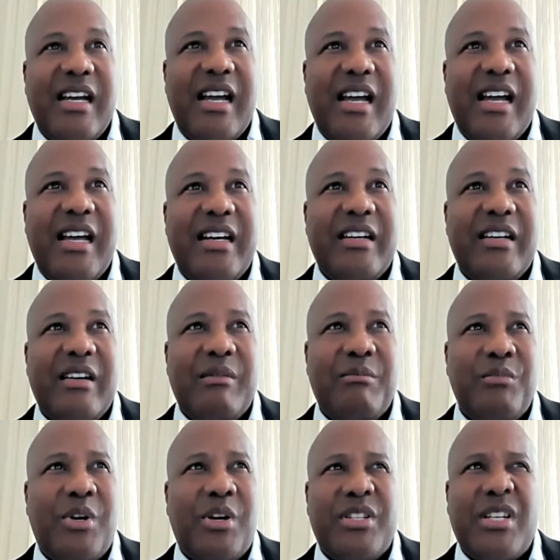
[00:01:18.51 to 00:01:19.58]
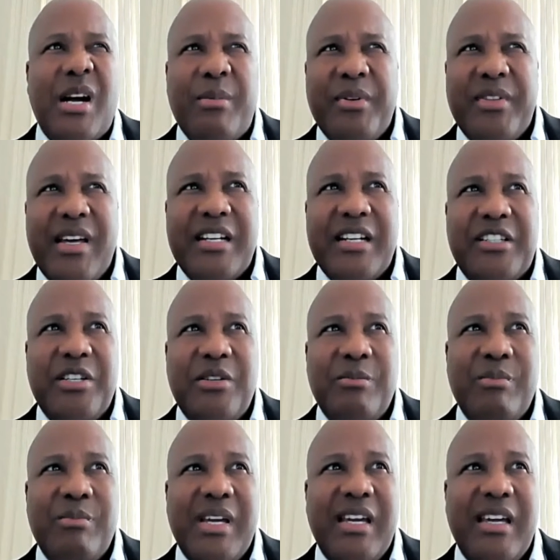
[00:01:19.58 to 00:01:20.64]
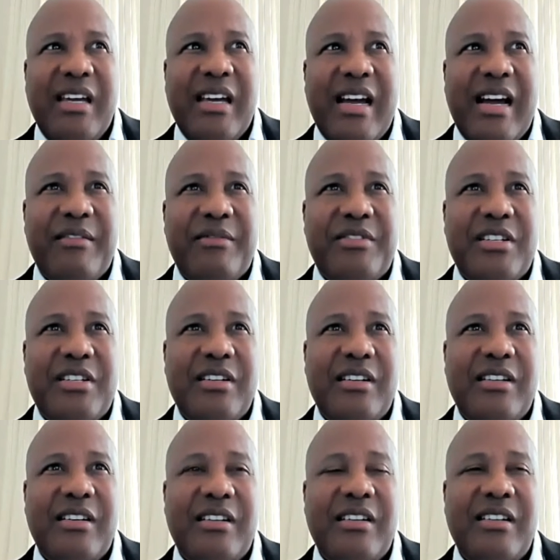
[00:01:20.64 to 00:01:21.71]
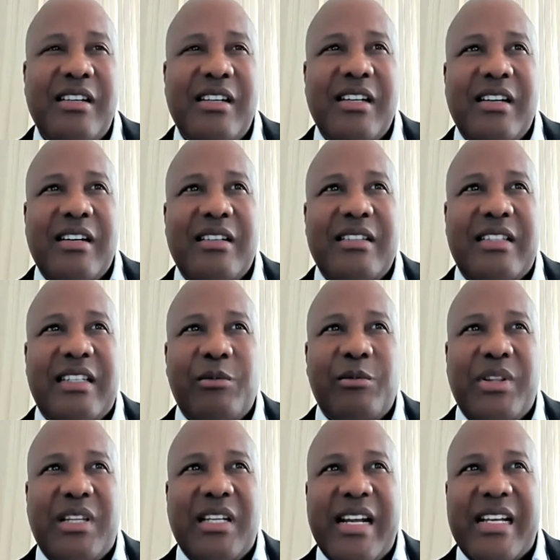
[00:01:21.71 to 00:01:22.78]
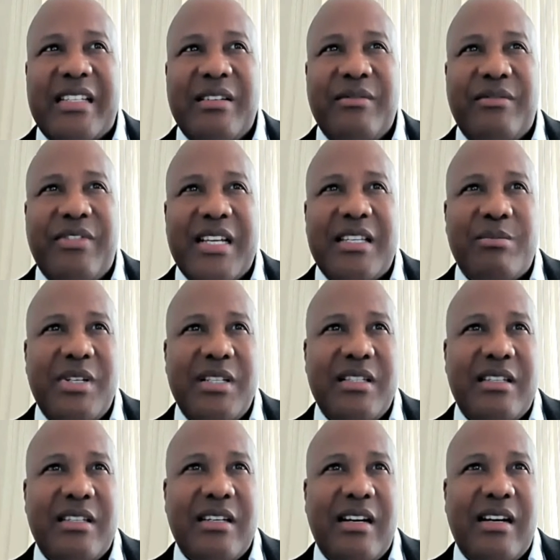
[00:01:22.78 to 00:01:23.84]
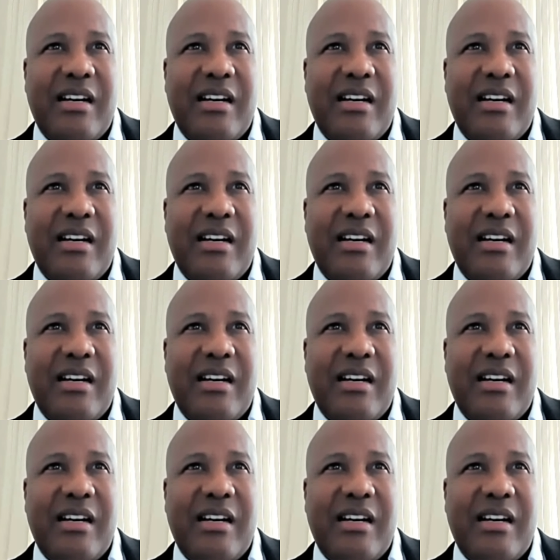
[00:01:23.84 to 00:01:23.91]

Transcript: And on top of that, you may have to deal with the net investment